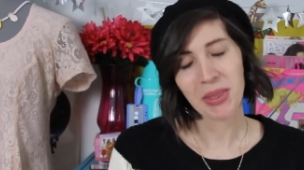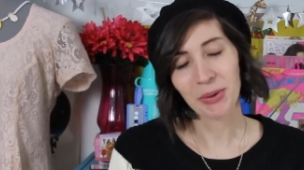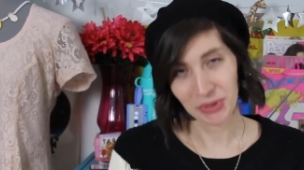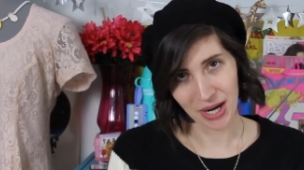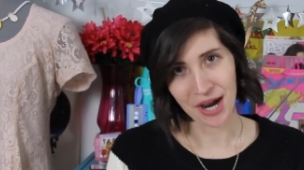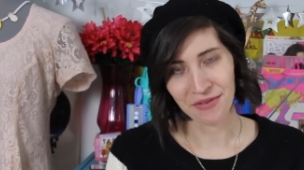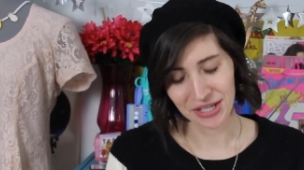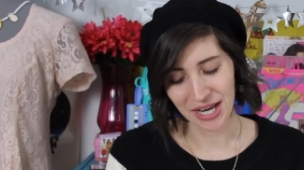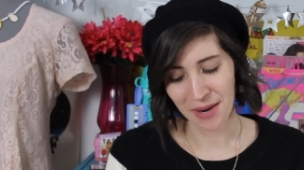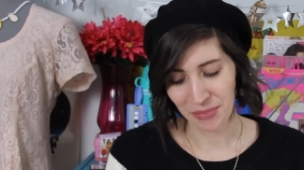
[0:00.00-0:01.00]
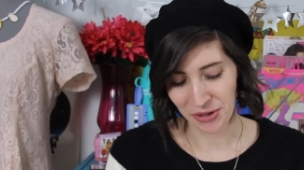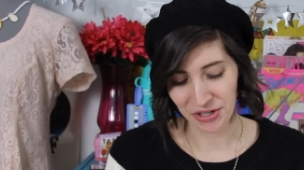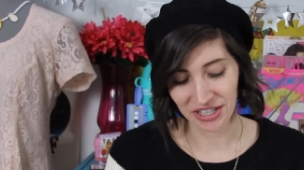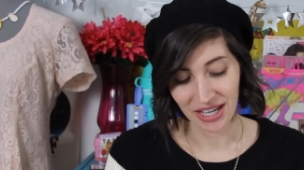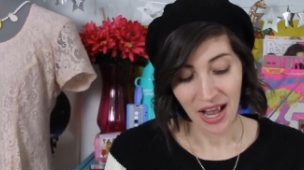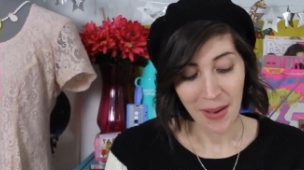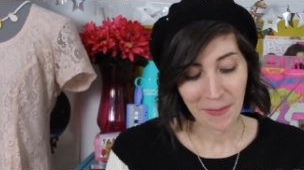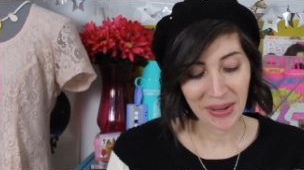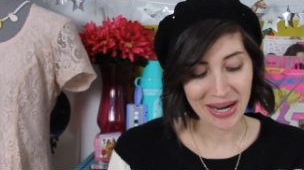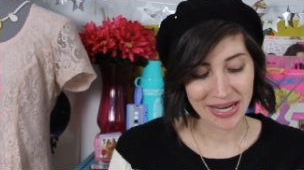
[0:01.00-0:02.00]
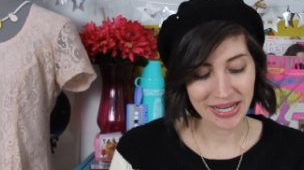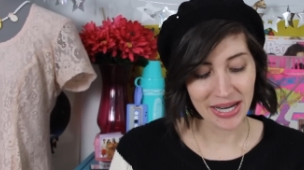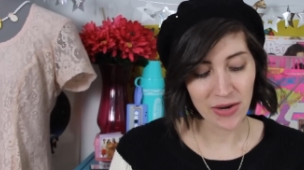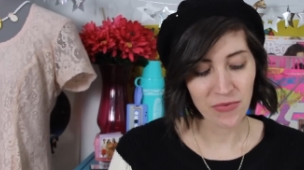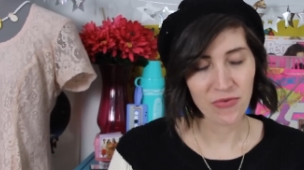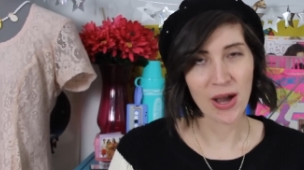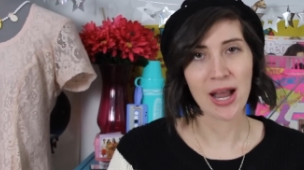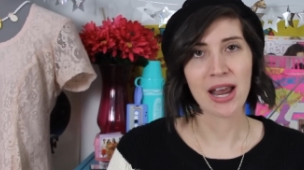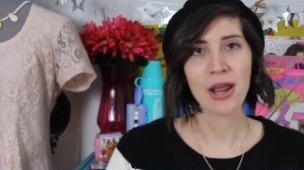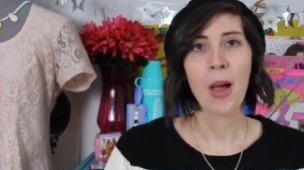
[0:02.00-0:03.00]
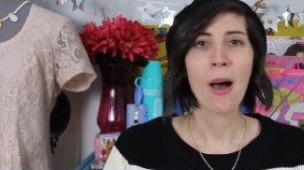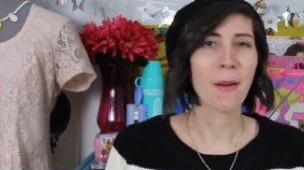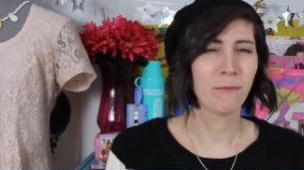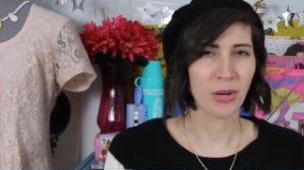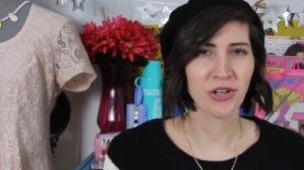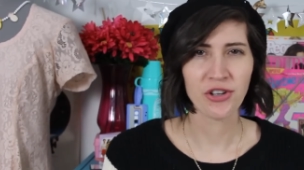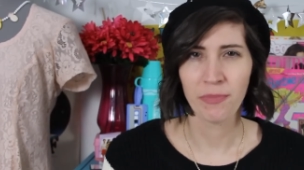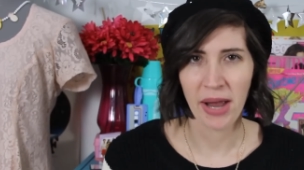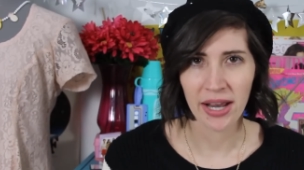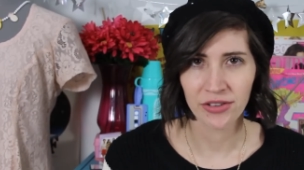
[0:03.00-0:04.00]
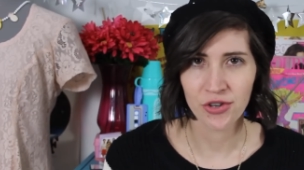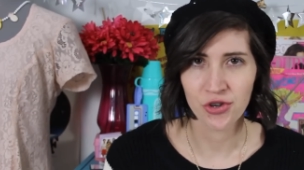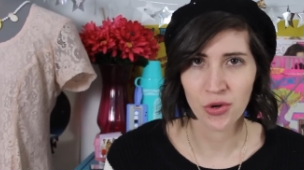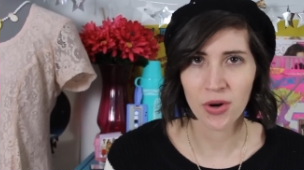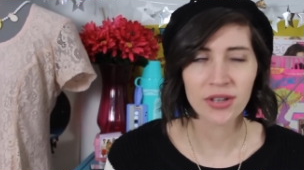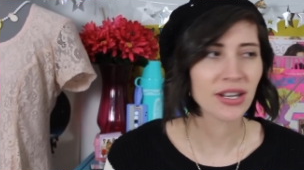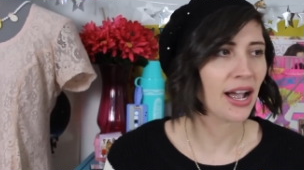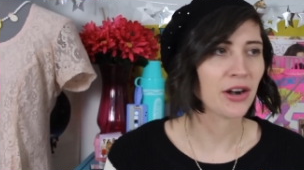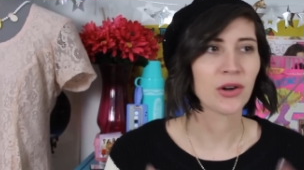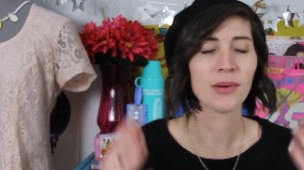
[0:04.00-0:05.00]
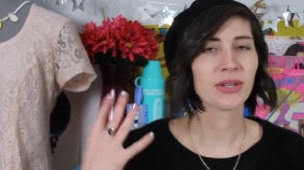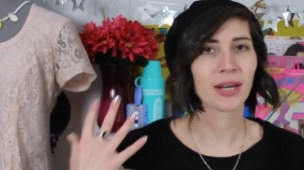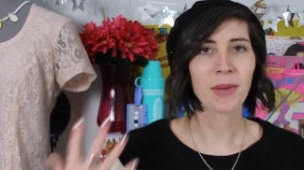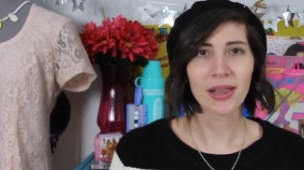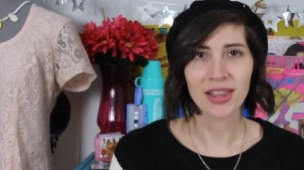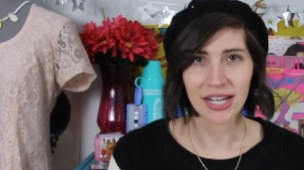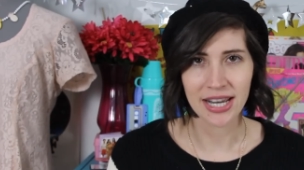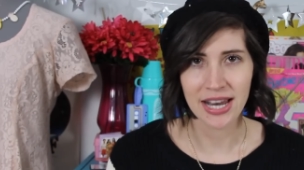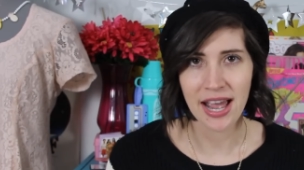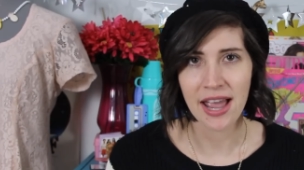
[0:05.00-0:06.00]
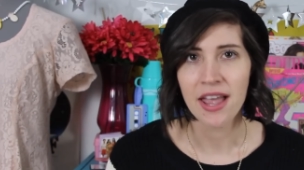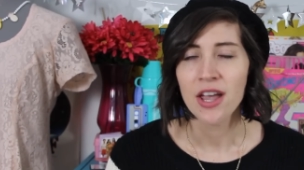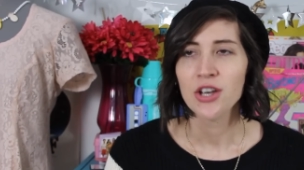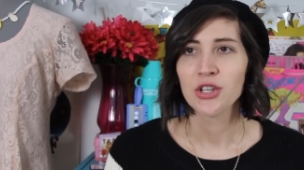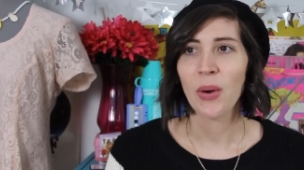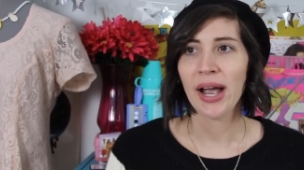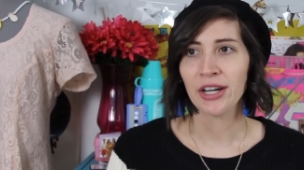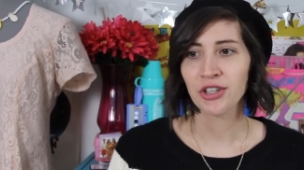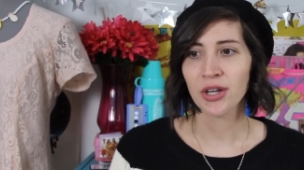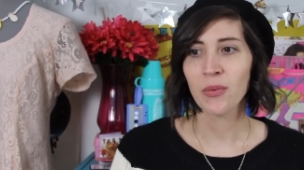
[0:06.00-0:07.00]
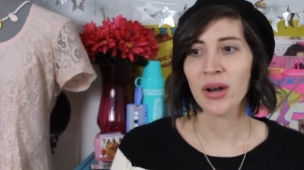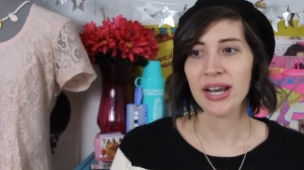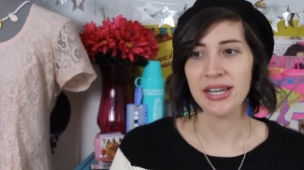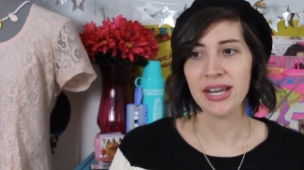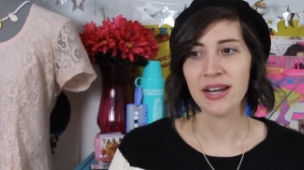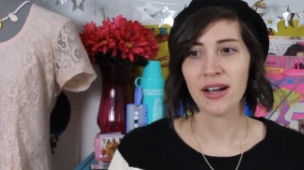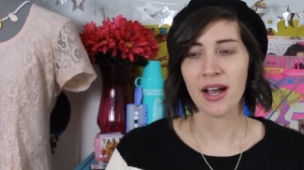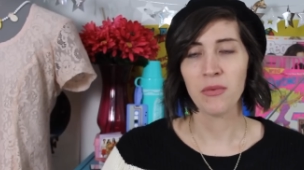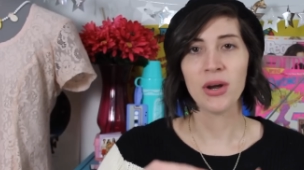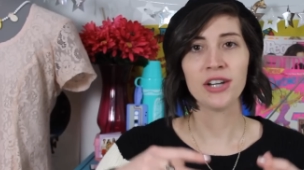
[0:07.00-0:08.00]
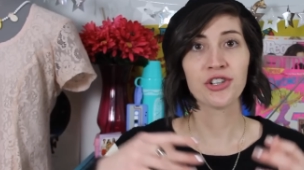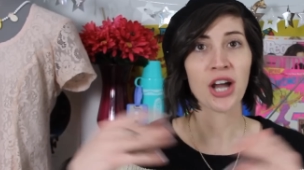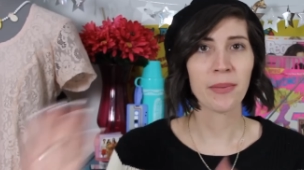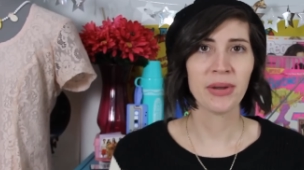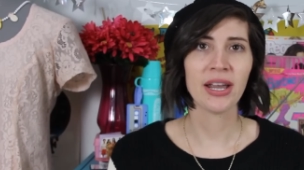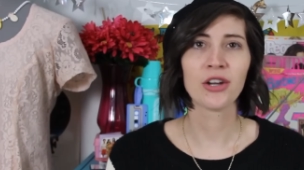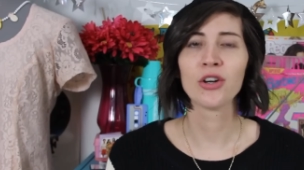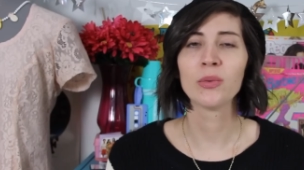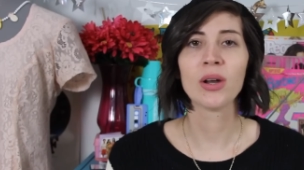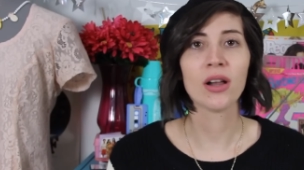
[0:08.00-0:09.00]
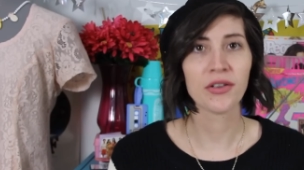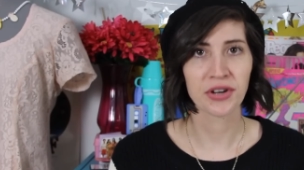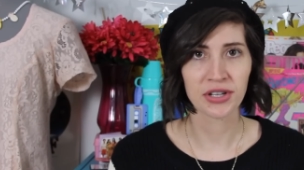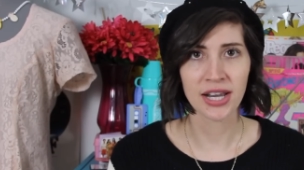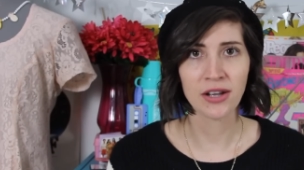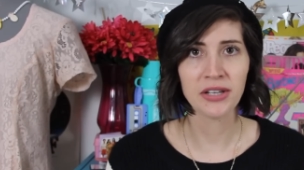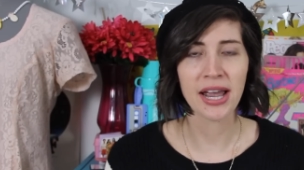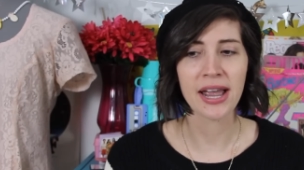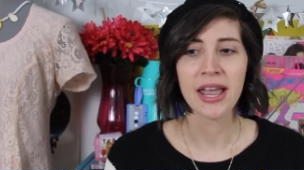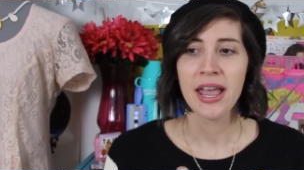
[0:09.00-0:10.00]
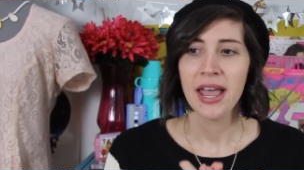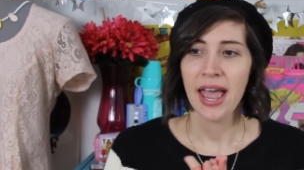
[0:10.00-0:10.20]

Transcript: That was kind of a sad purchase, but I did find a bunch of pants and shorts. I don't know, it was like my lucky day. So actually what I did, I went shopping at Goodwill on their sale day